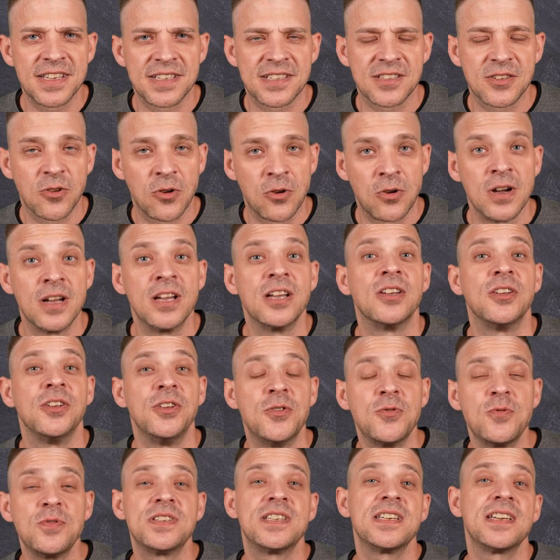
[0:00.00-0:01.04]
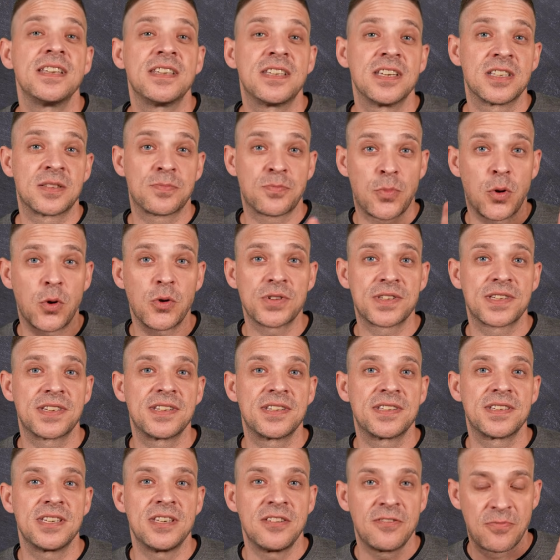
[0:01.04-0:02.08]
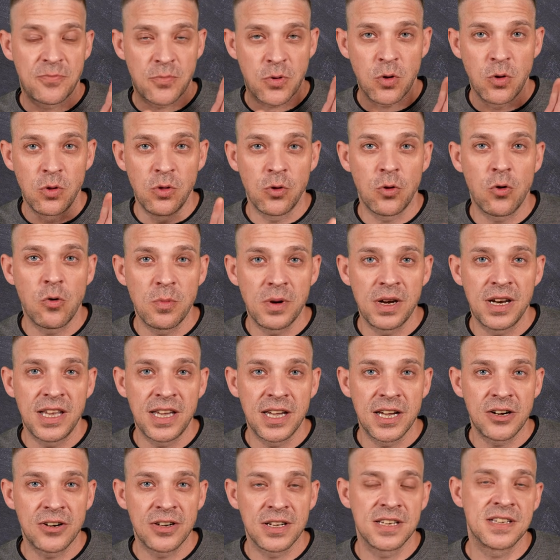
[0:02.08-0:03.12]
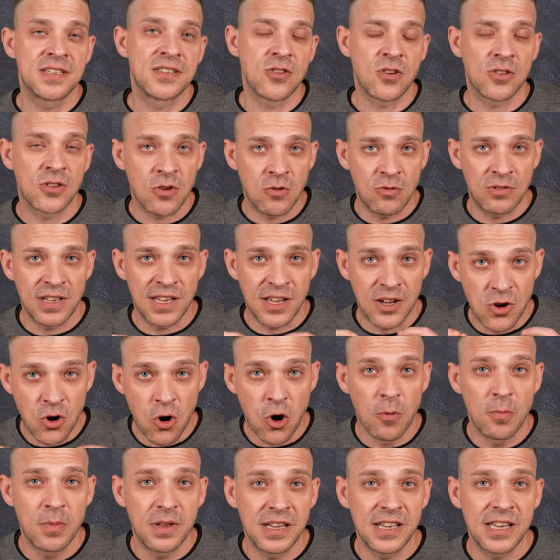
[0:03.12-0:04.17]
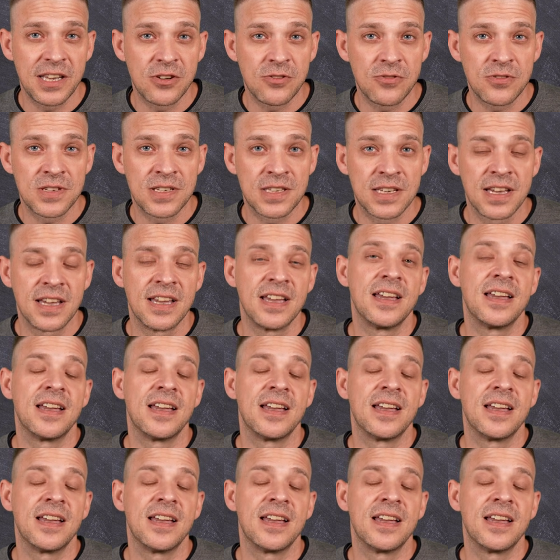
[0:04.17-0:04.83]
So using this possessive pronomen here is not only commonly used,